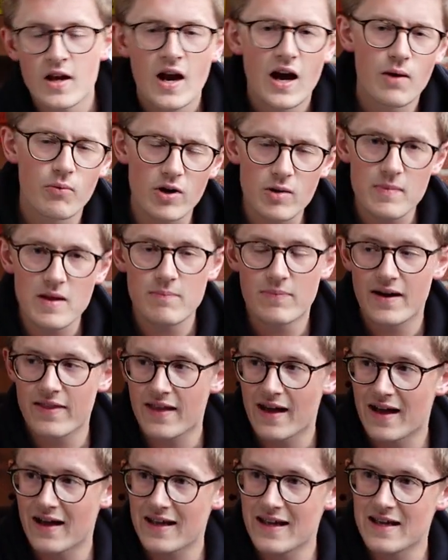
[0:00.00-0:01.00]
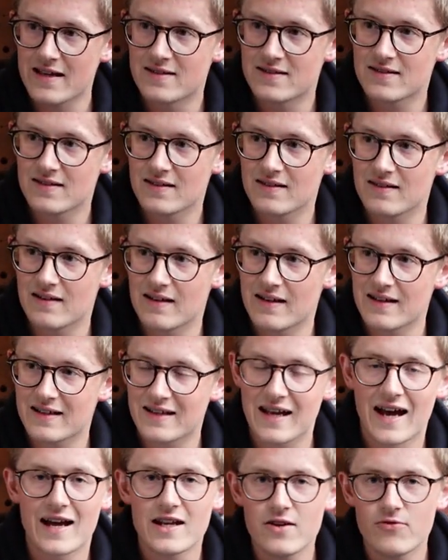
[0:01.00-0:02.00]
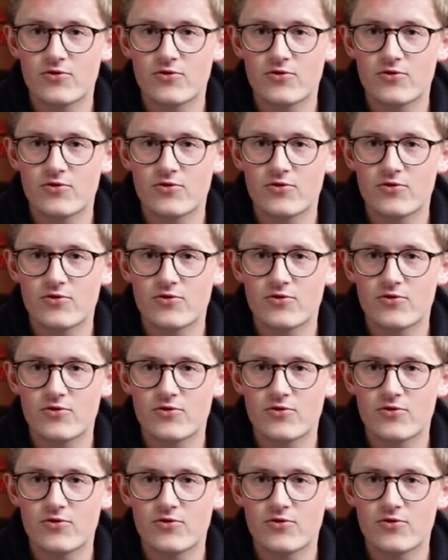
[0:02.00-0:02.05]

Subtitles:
And what I mean by that is kind